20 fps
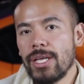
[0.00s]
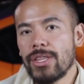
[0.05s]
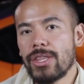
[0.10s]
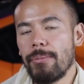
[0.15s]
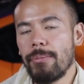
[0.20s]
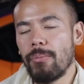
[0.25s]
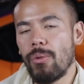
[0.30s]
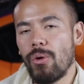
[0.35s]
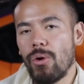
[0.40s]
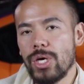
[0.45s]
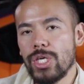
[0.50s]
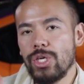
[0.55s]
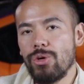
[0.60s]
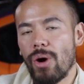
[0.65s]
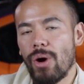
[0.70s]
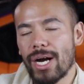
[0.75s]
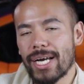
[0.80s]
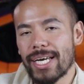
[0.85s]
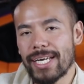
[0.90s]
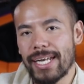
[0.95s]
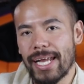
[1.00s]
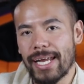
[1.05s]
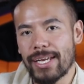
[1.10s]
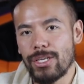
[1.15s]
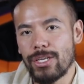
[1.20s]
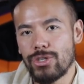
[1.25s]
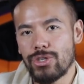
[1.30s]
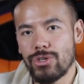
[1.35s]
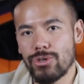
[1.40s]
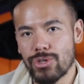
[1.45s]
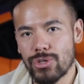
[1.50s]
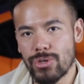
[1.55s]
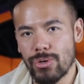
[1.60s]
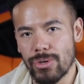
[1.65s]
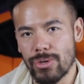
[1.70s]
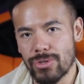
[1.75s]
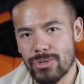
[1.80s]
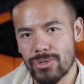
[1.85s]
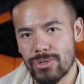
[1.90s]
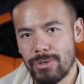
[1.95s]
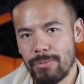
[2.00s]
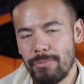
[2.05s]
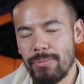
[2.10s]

the more you are connected to source.